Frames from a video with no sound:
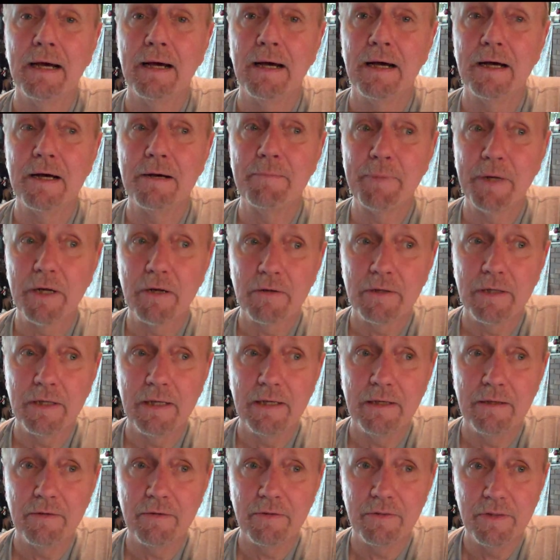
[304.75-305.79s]

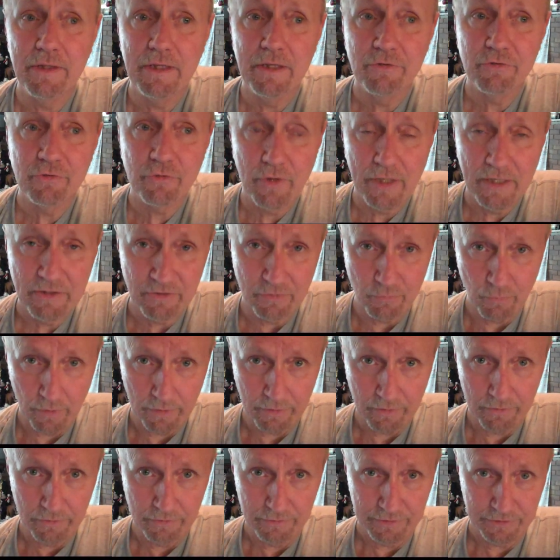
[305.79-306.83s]
Apparently, these transit
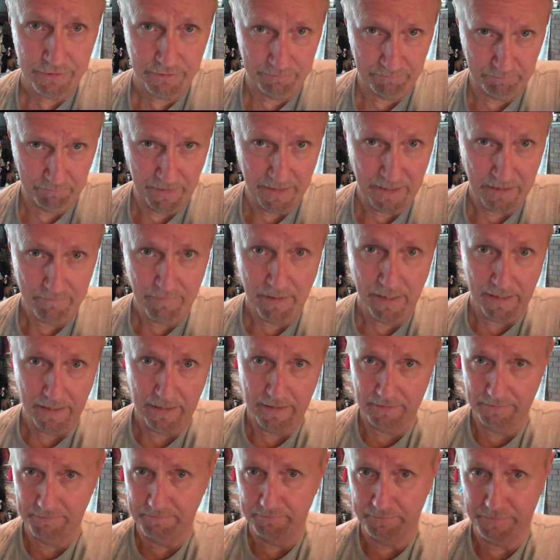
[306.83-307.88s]
workers, paid
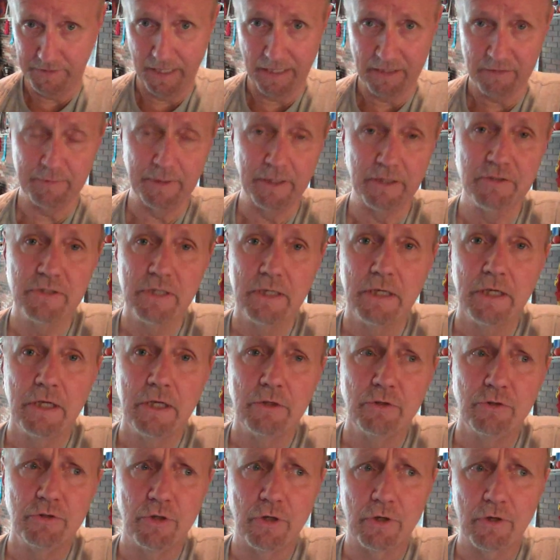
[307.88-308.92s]
by taxpayers,
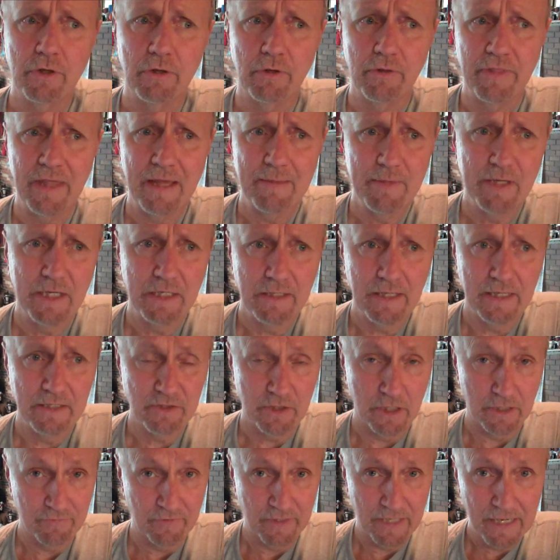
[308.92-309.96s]
took that many
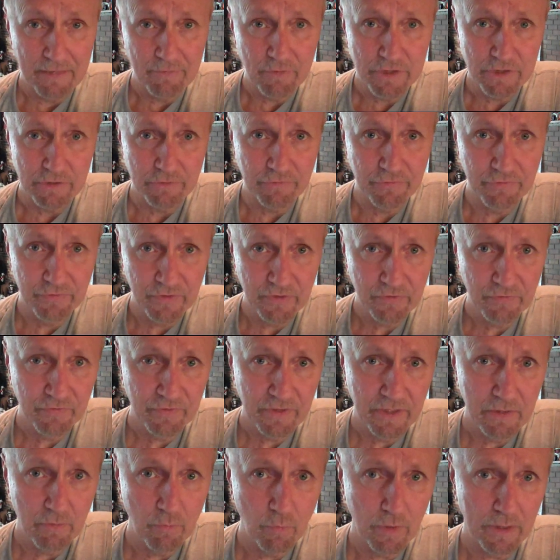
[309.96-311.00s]
days off, an average of
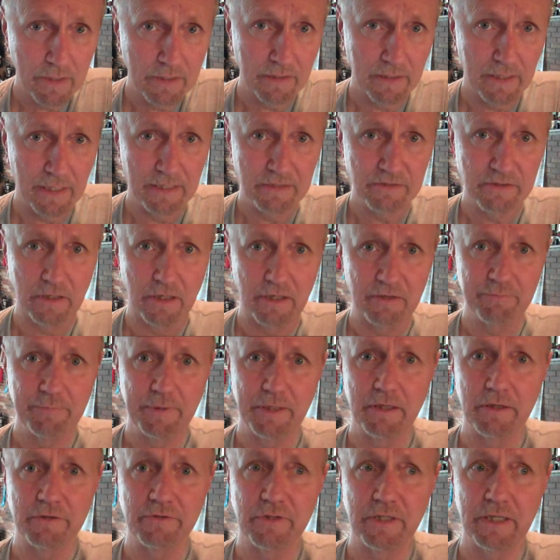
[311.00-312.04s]
51 days off,
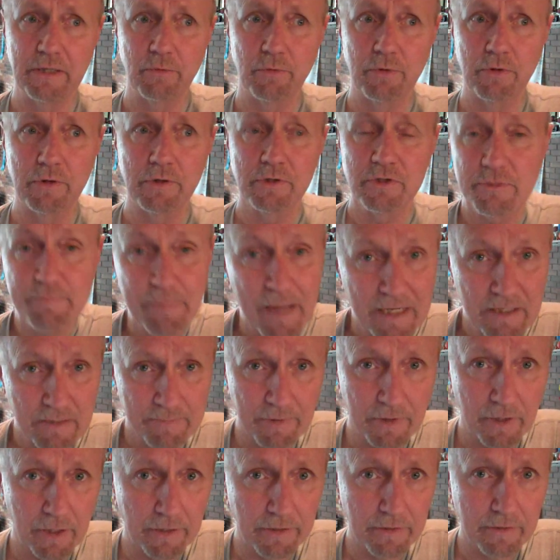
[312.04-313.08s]
because they were spat
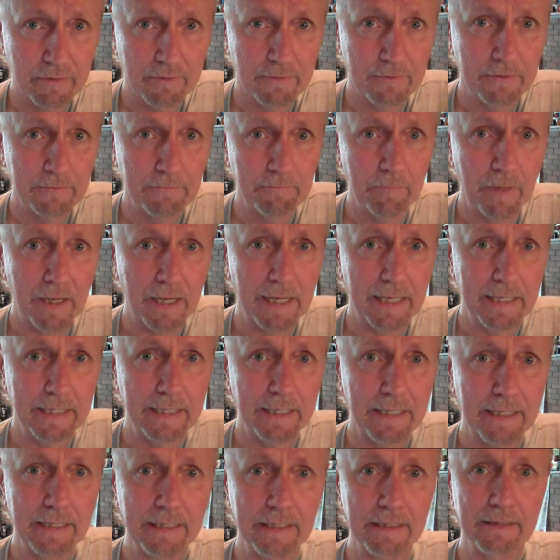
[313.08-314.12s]
upon by
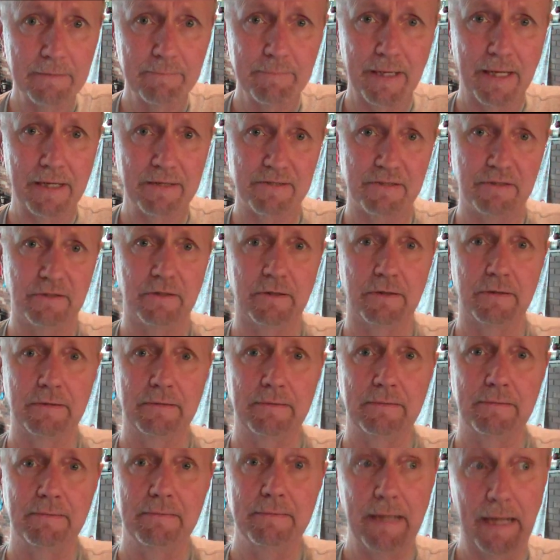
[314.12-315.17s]
a passenger.
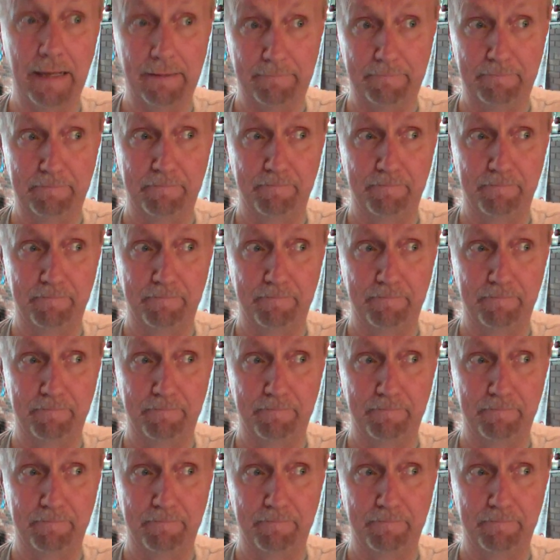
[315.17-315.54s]
Yeah.